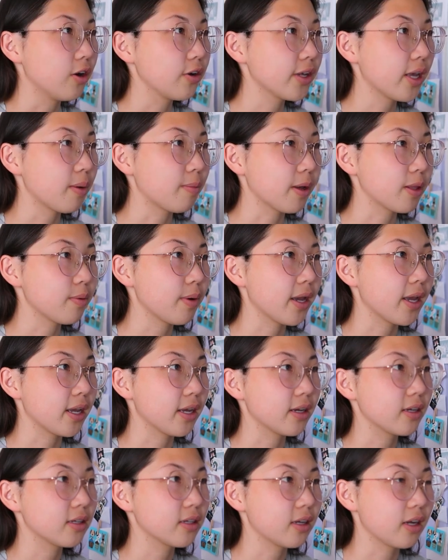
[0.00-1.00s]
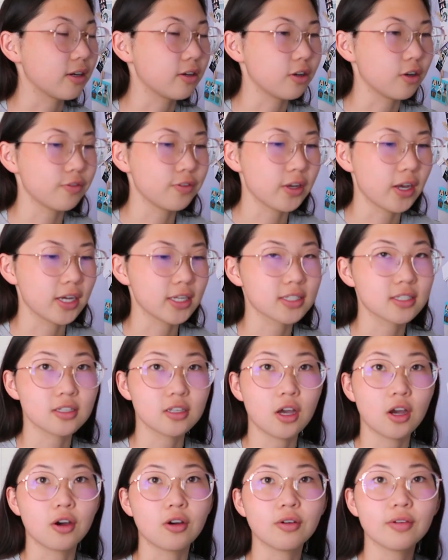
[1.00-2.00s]
Oh yeah, by the way, I don't know if you guys
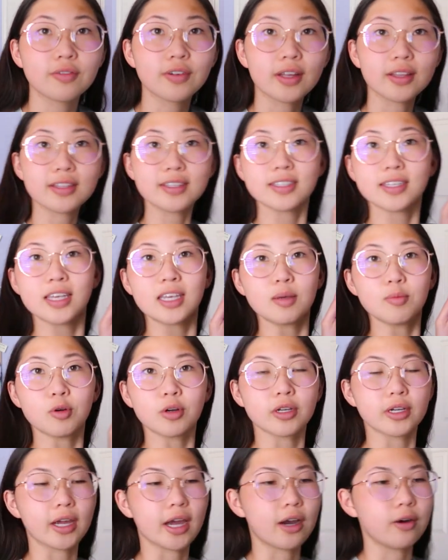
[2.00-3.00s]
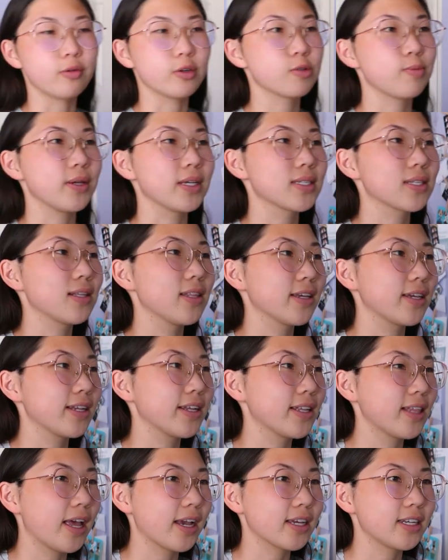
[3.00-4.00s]
know, I've got this keyboard now which makes
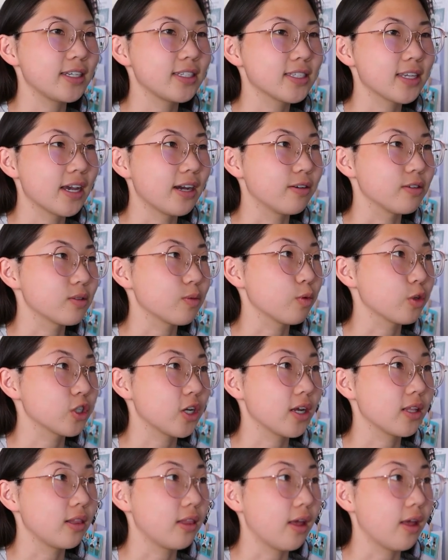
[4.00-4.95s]
clickety clackety sounds, which I